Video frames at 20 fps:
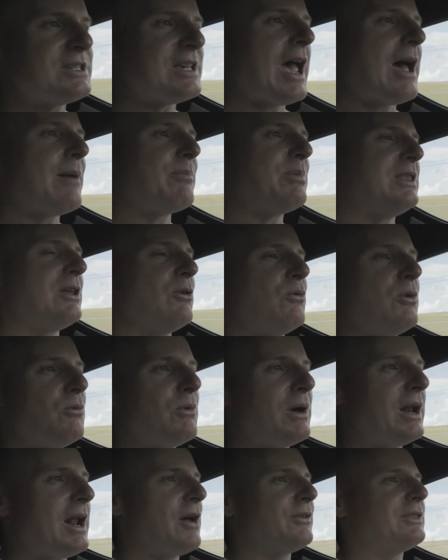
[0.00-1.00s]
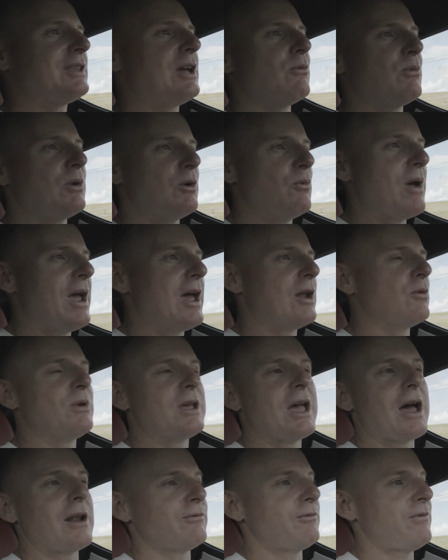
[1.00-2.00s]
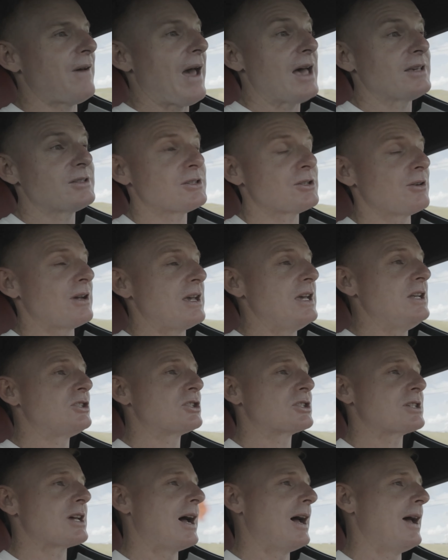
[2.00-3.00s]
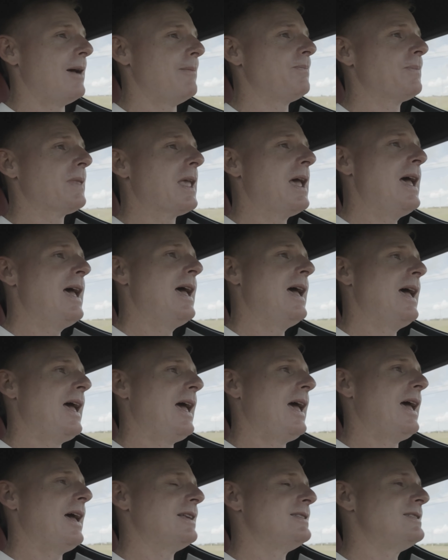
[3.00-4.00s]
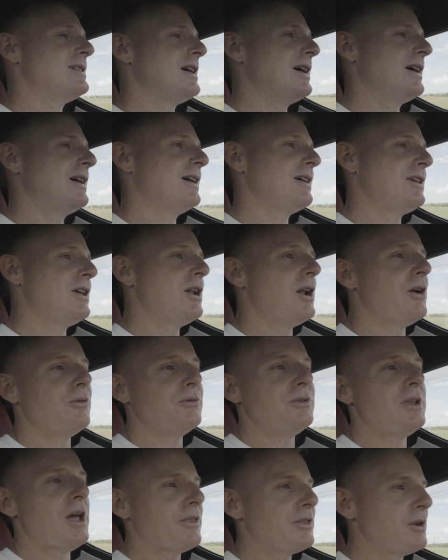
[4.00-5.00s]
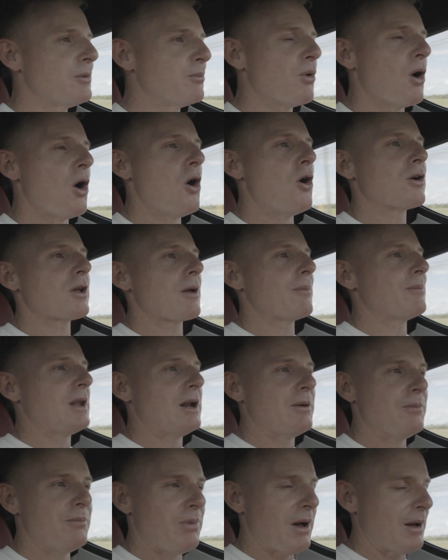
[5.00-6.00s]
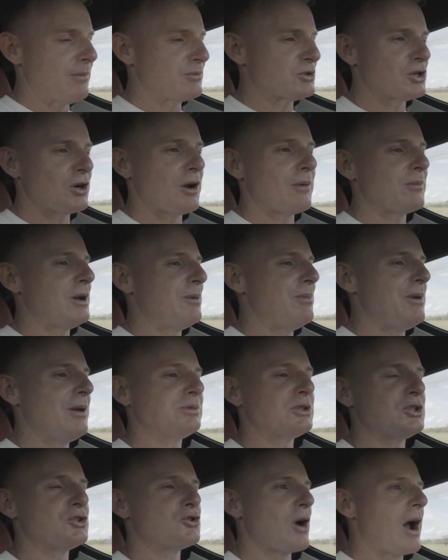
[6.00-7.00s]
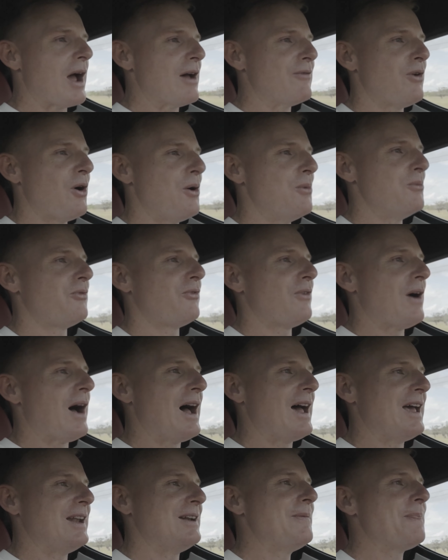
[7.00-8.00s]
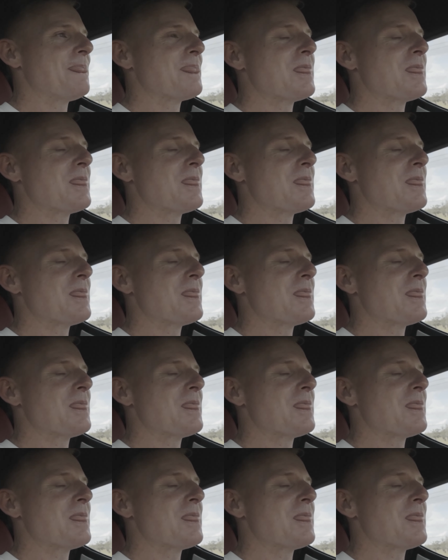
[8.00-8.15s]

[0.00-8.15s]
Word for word: happy that we went out there, we ran, we got faster each time, and, uh, you know, nothing broke. I'm gonna, I'm sure I'm gonna be able to drive home fine.